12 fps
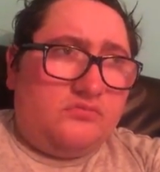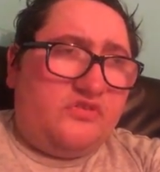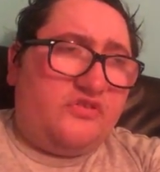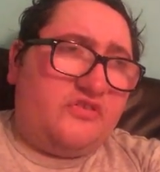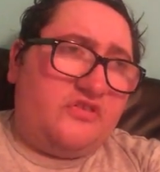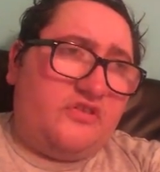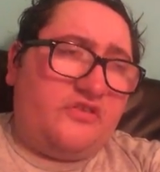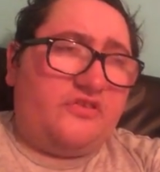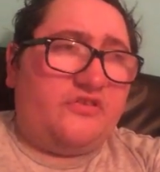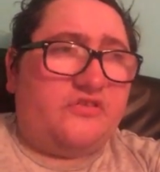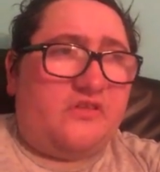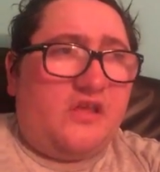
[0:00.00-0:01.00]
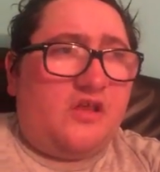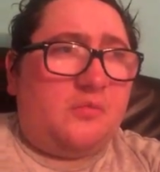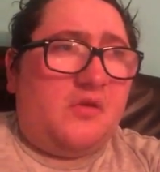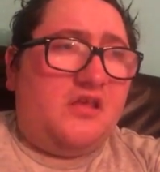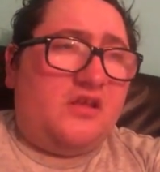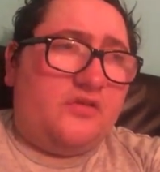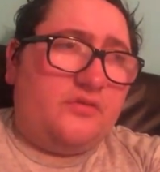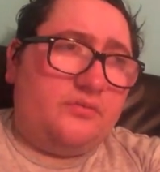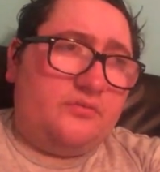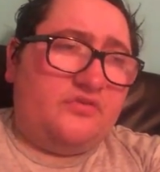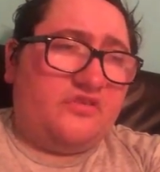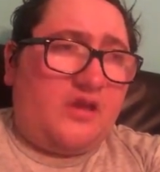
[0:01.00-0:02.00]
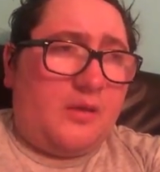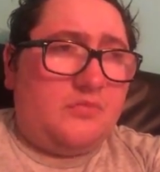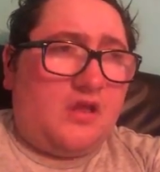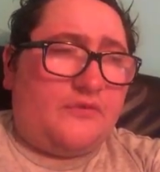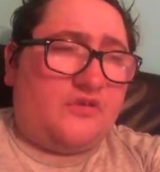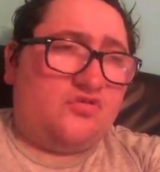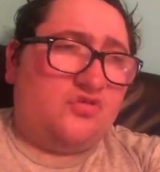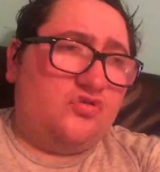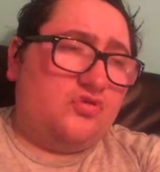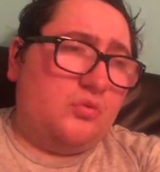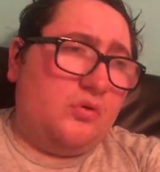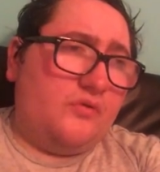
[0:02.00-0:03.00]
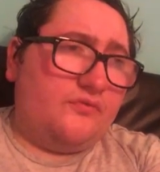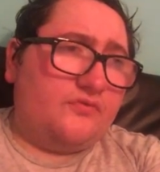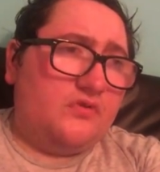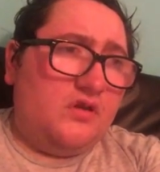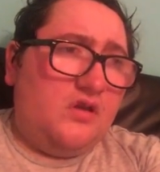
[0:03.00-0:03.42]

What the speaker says: steered me in the same direction, sort of,